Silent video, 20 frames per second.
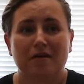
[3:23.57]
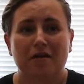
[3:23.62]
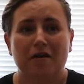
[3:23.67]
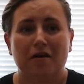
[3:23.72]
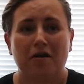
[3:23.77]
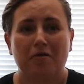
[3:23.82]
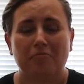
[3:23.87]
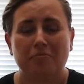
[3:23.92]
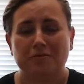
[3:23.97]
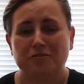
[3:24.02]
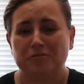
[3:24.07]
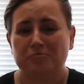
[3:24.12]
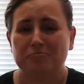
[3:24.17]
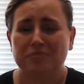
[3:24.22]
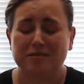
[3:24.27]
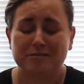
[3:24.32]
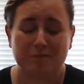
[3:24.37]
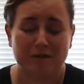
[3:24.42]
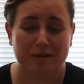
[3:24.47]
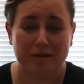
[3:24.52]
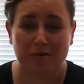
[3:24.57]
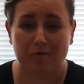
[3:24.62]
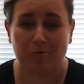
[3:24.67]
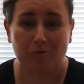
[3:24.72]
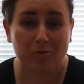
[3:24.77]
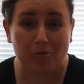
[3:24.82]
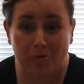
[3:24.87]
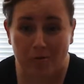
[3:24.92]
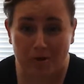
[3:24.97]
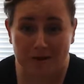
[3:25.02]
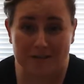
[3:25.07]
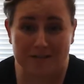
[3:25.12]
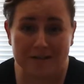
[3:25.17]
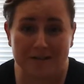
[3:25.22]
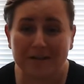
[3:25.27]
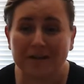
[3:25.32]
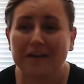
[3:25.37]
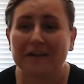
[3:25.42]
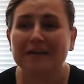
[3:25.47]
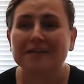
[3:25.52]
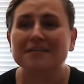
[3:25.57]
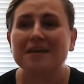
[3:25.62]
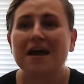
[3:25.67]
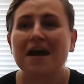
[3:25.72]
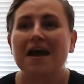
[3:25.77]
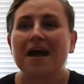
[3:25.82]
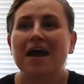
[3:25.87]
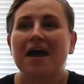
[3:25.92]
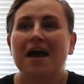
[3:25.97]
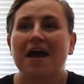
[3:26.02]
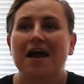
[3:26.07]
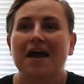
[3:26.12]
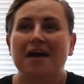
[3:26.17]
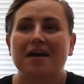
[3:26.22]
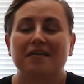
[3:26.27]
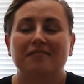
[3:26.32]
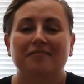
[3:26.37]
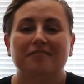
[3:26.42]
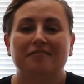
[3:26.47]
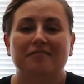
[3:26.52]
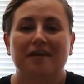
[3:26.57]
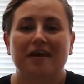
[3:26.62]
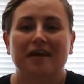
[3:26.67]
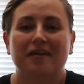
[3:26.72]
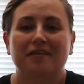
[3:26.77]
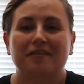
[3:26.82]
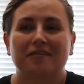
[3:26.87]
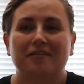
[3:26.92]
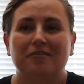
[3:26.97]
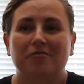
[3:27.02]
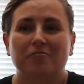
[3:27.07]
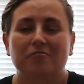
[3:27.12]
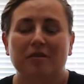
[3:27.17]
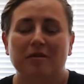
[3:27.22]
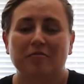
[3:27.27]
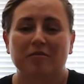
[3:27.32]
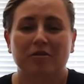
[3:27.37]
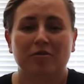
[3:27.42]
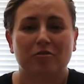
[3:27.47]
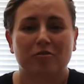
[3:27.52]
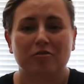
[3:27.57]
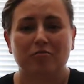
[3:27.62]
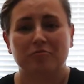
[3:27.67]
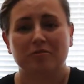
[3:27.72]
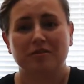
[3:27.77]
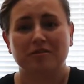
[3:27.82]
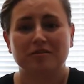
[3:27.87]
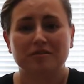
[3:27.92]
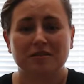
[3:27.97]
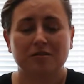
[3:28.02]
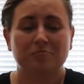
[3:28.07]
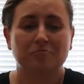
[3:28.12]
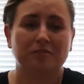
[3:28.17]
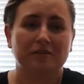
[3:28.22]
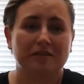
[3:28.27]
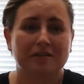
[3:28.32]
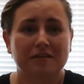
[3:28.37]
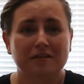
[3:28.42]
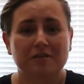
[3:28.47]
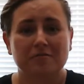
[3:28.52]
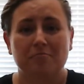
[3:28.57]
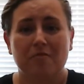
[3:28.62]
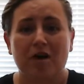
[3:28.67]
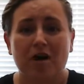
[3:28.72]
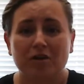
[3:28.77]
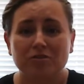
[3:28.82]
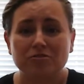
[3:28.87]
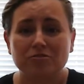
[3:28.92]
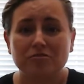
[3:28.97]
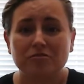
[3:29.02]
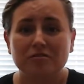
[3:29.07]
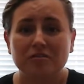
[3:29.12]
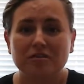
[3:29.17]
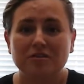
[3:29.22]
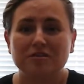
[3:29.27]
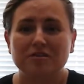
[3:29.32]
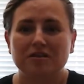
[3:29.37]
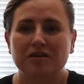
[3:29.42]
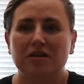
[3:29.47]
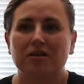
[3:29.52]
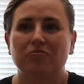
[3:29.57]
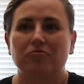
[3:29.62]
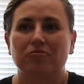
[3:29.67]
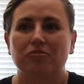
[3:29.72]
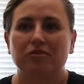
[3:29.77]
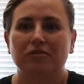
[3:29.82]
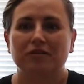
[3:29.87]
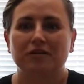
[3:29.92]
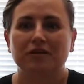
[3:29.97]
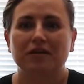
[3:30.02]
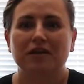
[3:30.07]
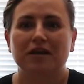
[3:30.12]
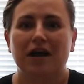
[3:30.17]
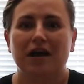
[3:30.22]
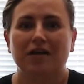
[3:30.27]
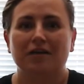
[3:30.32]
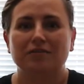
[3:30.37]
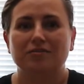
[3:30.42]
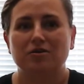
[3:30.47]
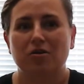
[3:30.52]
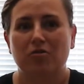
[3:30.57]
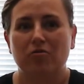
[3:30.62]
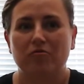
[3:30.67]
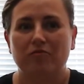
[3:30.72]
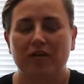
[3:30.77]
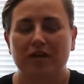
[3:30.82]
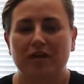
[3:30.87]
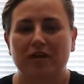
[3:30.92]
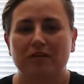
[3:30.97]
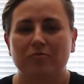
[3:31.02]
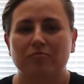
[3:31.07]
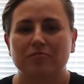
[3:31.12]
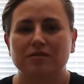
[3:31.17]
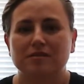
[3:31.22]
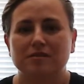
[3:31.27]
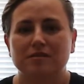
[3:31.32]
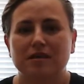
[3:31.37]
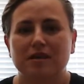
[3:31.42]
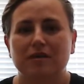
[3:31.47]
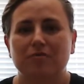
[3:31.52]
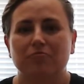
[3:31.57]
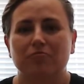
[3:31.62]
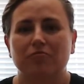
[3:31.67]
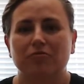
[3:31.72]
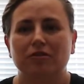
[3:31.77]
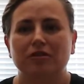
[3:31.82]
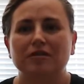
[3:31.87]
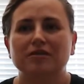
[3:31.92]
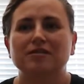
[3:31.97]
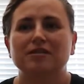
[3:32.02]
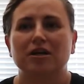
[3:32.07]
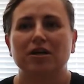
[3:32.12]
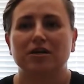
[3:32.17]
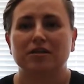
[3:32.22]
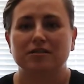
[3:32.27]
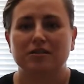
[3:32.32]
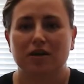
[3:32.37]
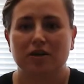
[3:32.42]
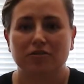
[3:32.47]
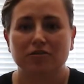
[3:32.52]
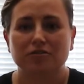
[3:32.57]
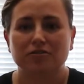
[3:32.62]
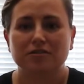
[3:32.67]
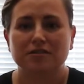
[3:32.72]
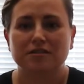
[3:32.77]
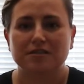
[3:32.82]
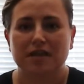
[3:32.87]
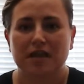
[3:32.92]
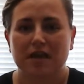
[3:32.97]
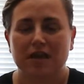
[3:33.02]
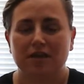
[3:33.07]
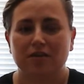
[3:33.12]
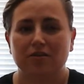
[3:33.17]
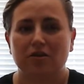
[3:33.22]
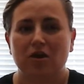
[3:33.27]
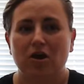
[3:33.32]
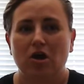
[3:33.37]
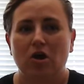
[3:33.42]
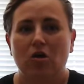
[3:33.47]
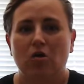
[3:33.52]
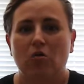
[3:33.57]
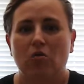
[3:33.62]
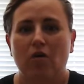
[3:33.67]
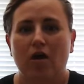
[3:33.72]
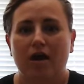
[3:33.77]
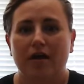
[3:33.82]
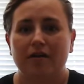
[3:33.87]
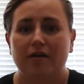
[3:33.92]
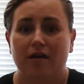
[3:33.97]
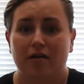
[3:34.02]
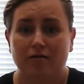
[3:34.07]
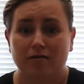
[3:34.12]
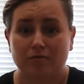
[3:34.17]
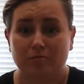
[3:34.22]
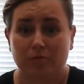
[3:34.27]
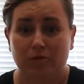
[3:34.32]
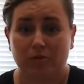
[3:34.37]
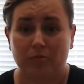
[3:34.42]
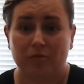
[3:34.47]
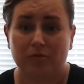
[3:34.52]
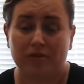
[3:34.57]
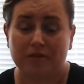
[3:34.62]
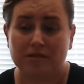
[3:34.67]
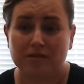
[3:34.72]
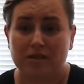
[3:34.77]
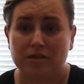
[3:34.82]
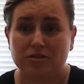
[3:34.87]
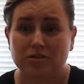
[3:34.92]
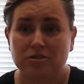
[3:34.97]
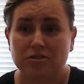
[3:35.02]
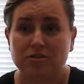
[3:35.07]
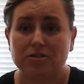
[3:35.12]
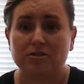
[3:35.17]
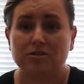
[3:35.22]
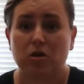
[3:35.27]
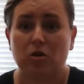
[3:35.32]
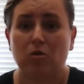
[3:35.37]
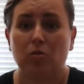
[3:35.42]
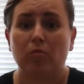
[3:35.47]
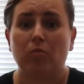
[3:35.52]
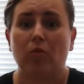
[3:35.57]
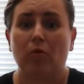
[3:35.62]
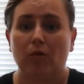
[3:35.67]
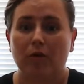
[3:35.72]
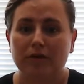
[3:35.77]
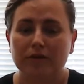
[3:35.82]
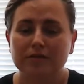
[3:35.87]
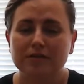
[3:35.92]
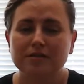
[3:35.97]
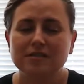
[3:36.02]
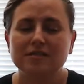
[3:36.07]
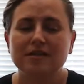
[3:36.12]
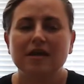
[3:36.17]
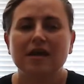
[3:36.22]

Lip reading: we should be spending a whole course on it, and that maybe it could have been completed in a module, until I really kind of dove in and was really starting to understand why knowledge mobilization is so important.